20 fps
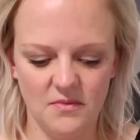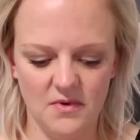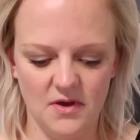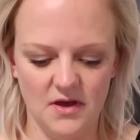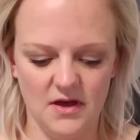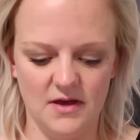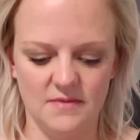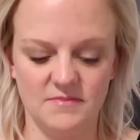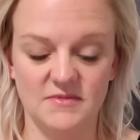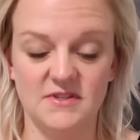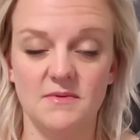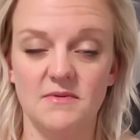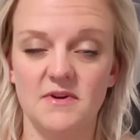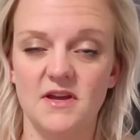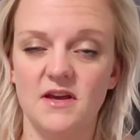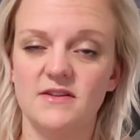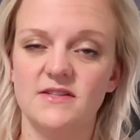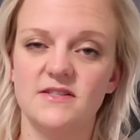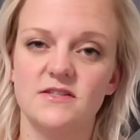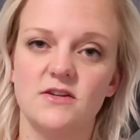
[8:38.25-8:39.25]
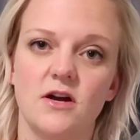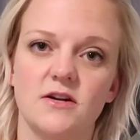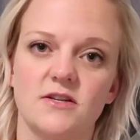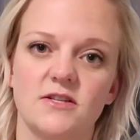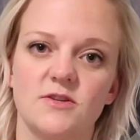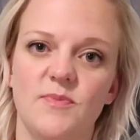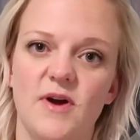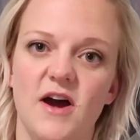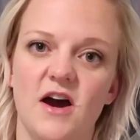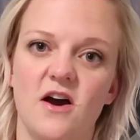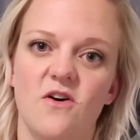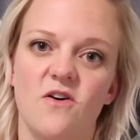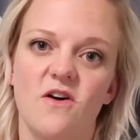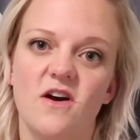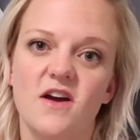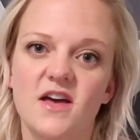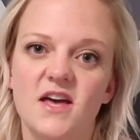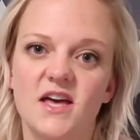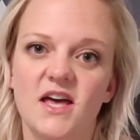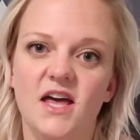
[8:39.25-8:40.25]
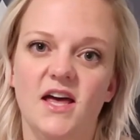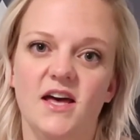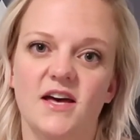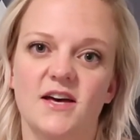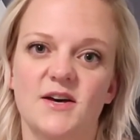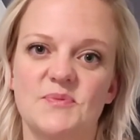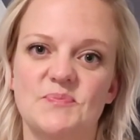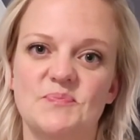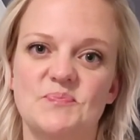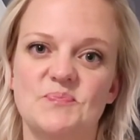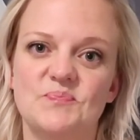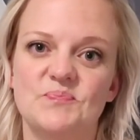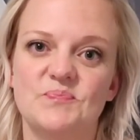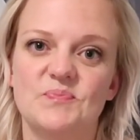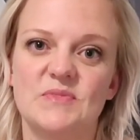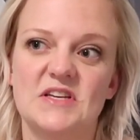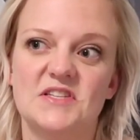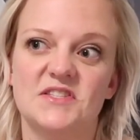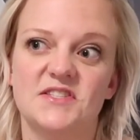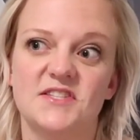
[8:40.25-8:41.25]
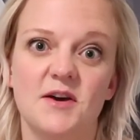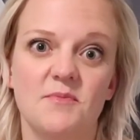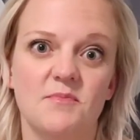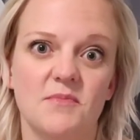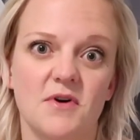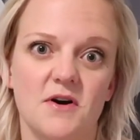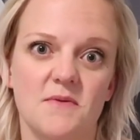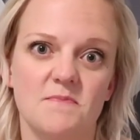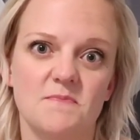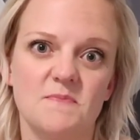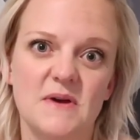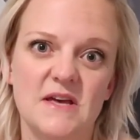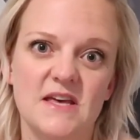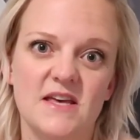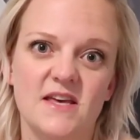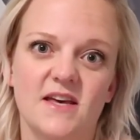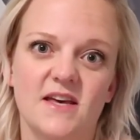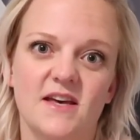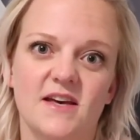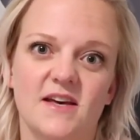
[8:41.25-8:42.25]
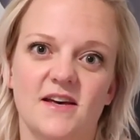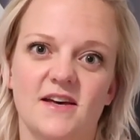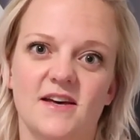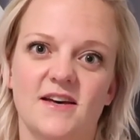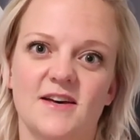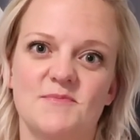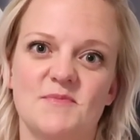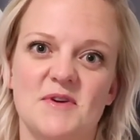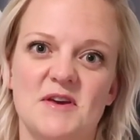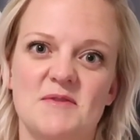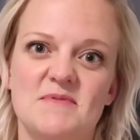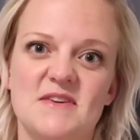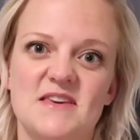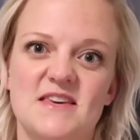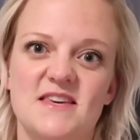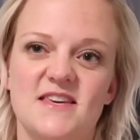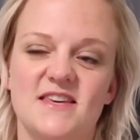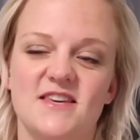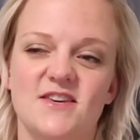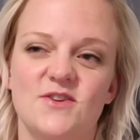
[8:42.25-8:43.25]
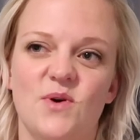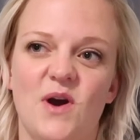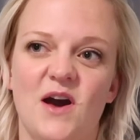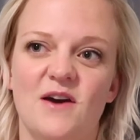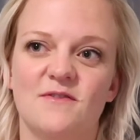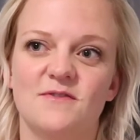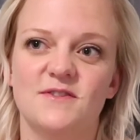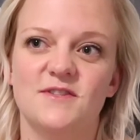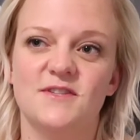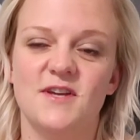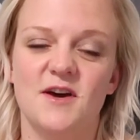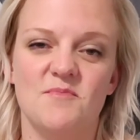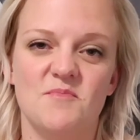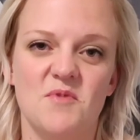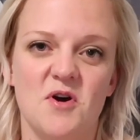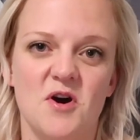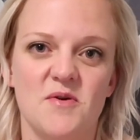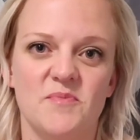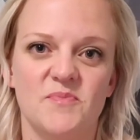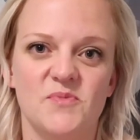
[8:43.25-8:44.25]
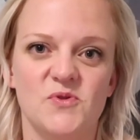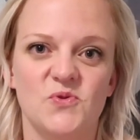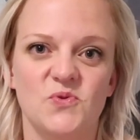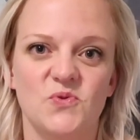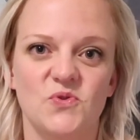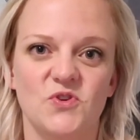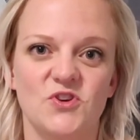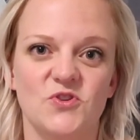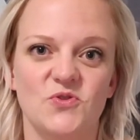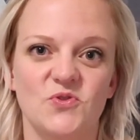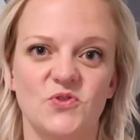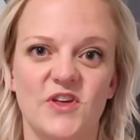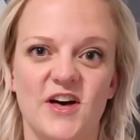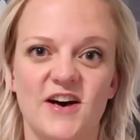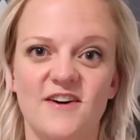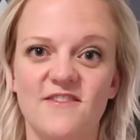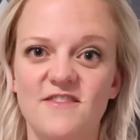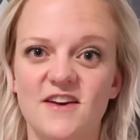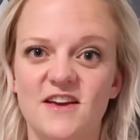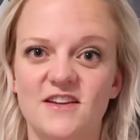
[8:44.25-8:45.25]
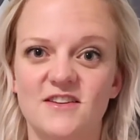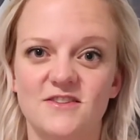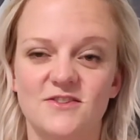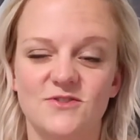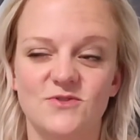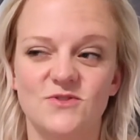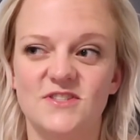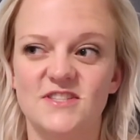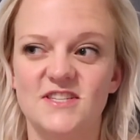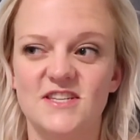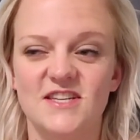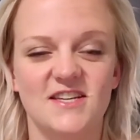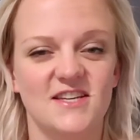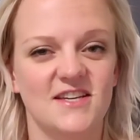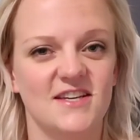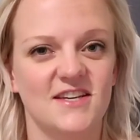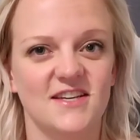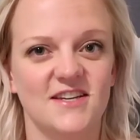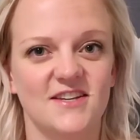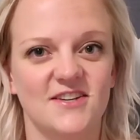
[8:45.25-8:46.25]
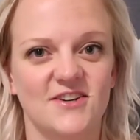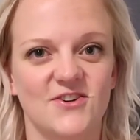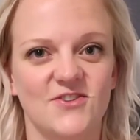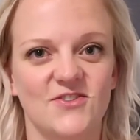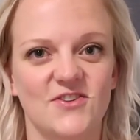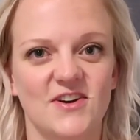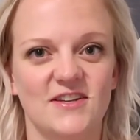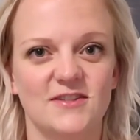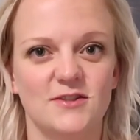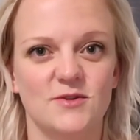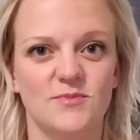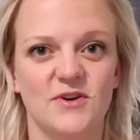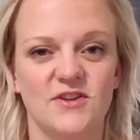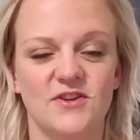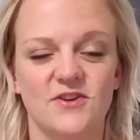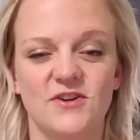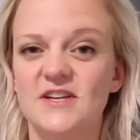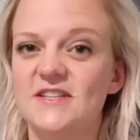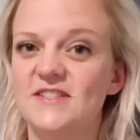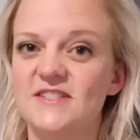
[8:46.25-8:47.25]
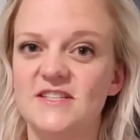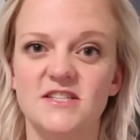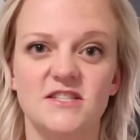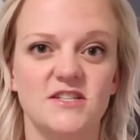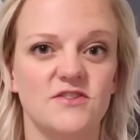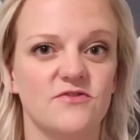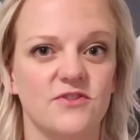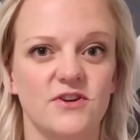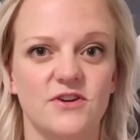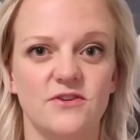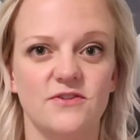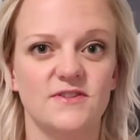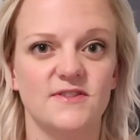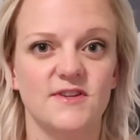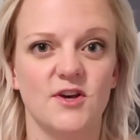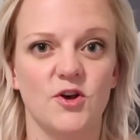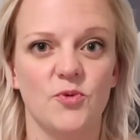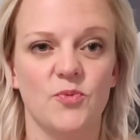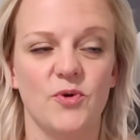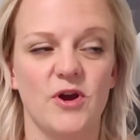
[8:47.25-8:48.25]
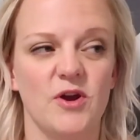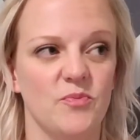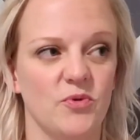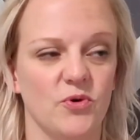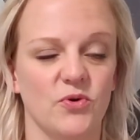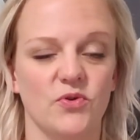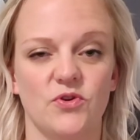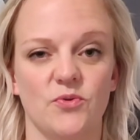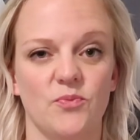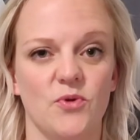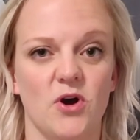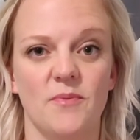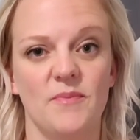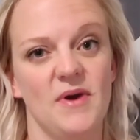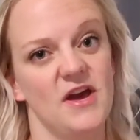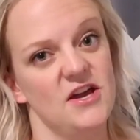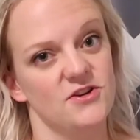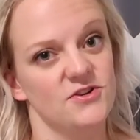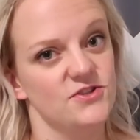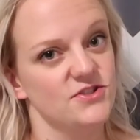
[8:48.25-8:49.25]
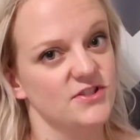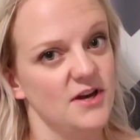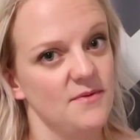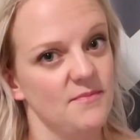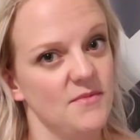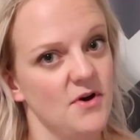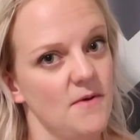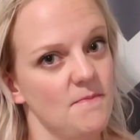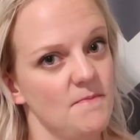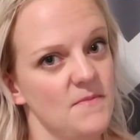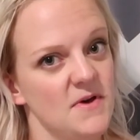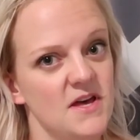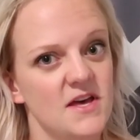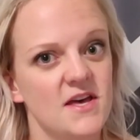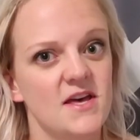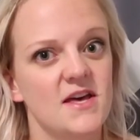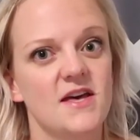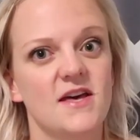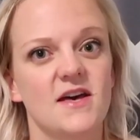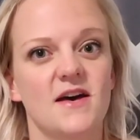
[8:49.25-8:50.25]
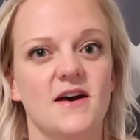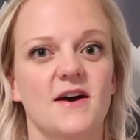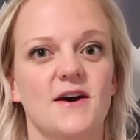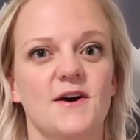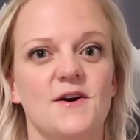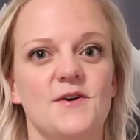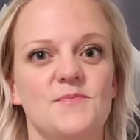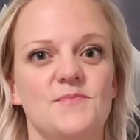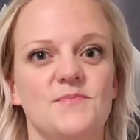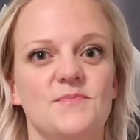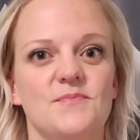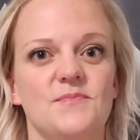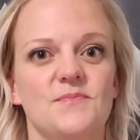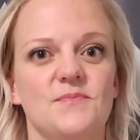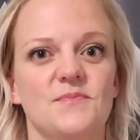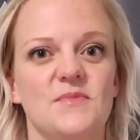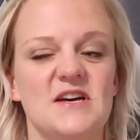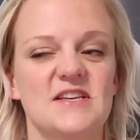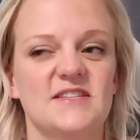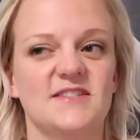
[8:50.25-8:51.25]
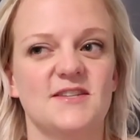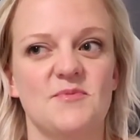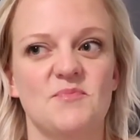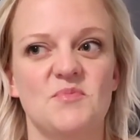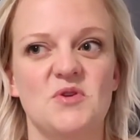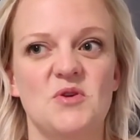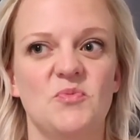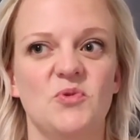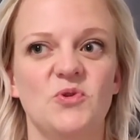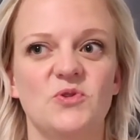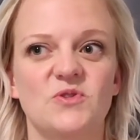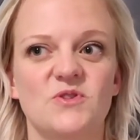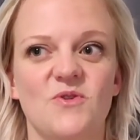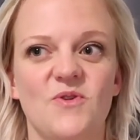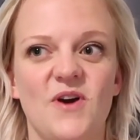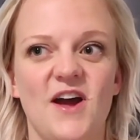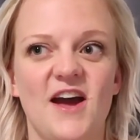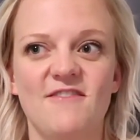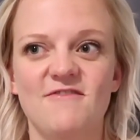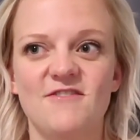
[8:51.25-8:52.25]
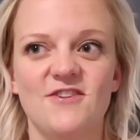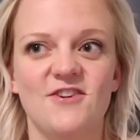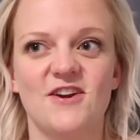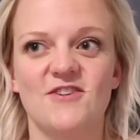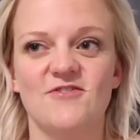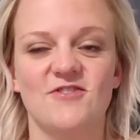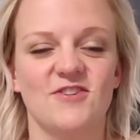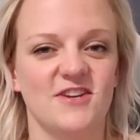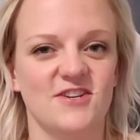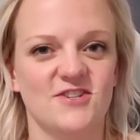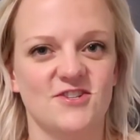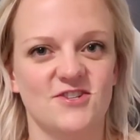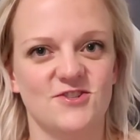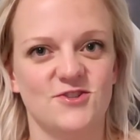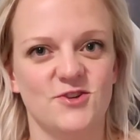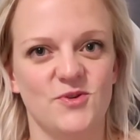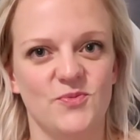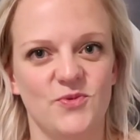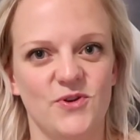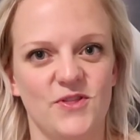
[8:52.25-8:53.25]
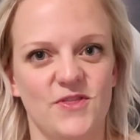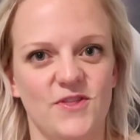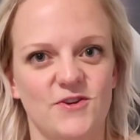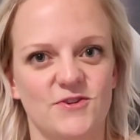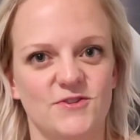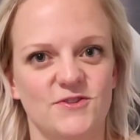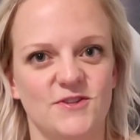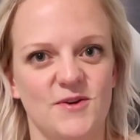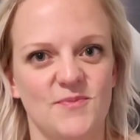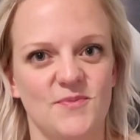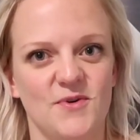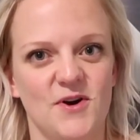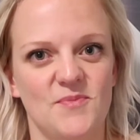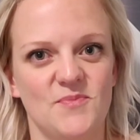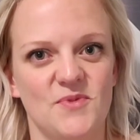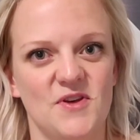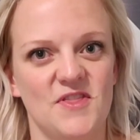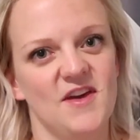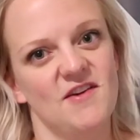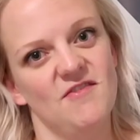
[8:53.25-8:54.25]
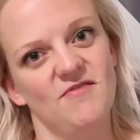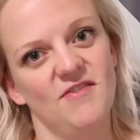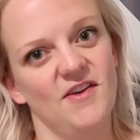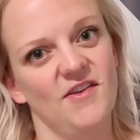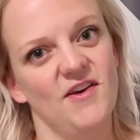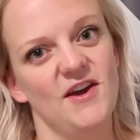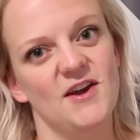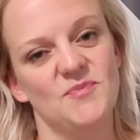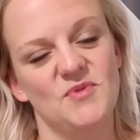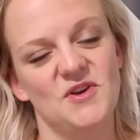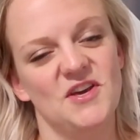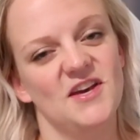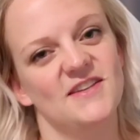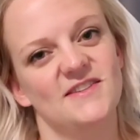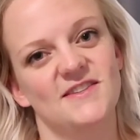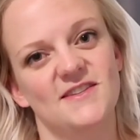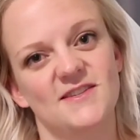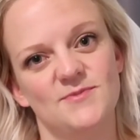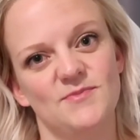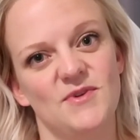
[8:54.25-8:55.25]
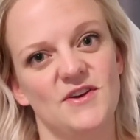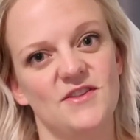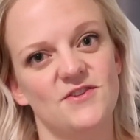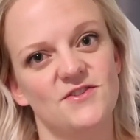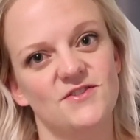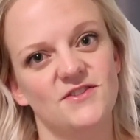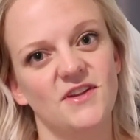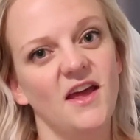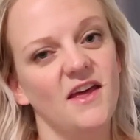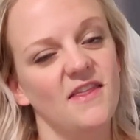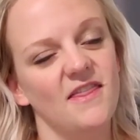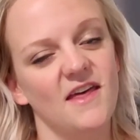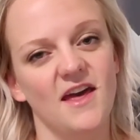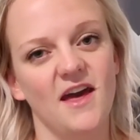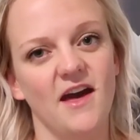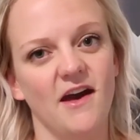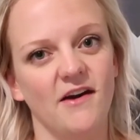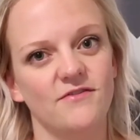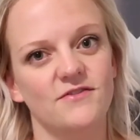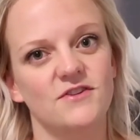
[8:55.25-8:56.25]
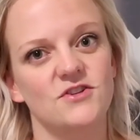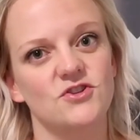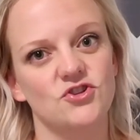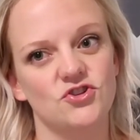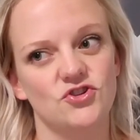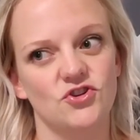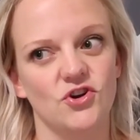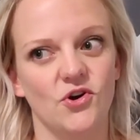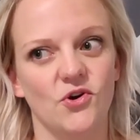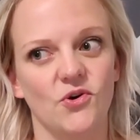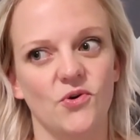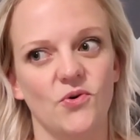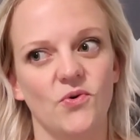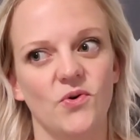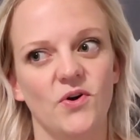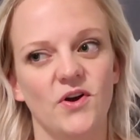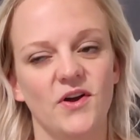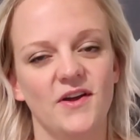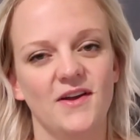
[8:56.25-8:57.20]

Somebody else talked about stepmom. Maybe you have stepmom who you love and do see, as a mother, and it's easy for you to celebrate both your mom and your stepmom. But some people don't have a great relationship with their stepmom, but they feel like because it's Mother's Day, they have to show